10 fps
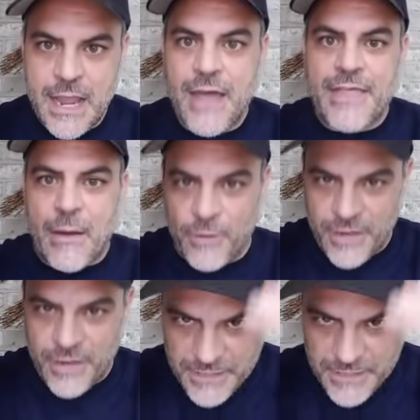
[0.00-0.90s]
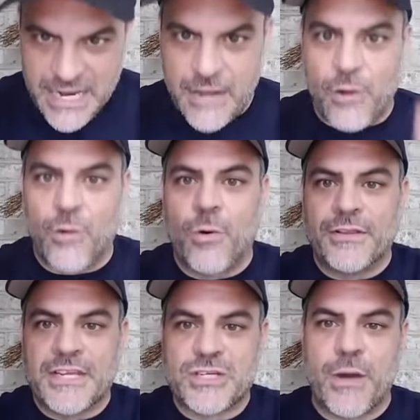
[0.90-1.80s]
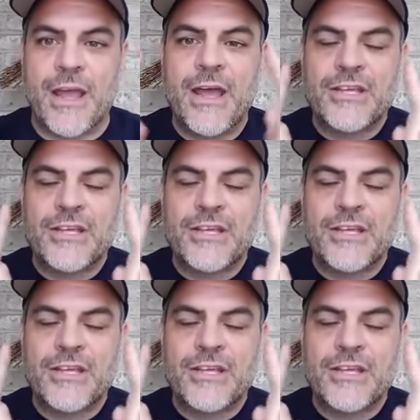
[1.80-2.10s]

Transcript: And that will keep the cycle going this way.